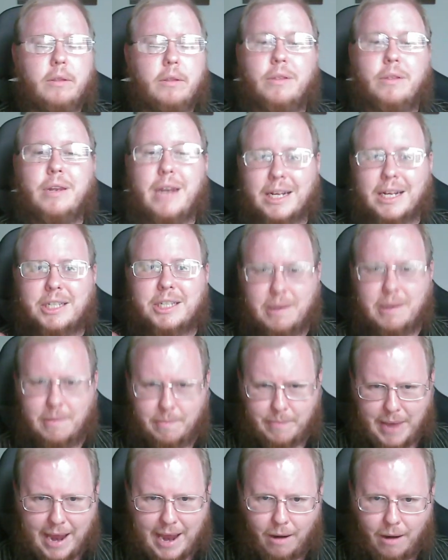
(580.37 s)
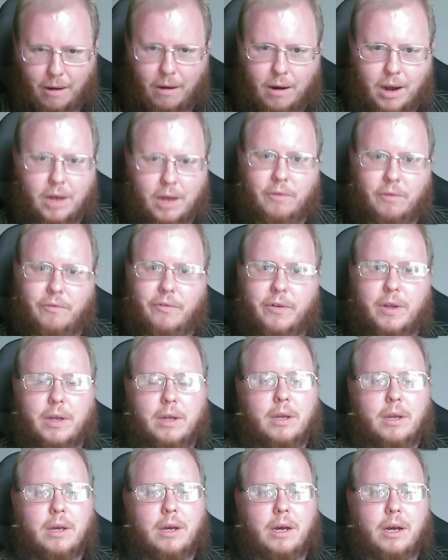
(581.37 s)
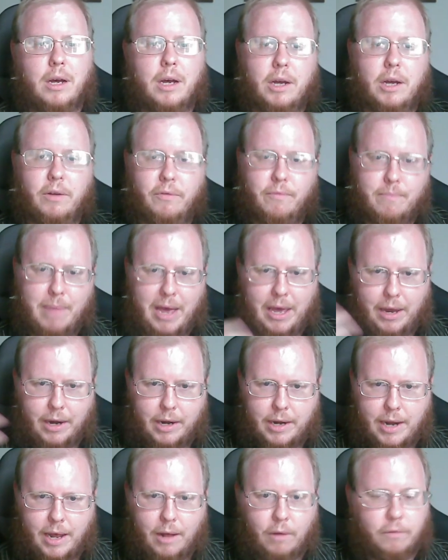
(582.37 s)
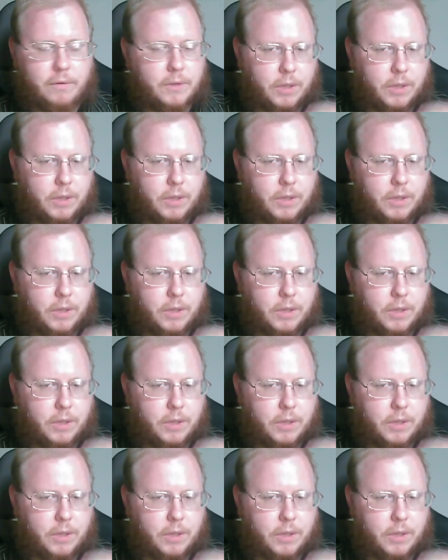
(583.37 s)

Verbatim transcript: the next pair of uh, of man and elf.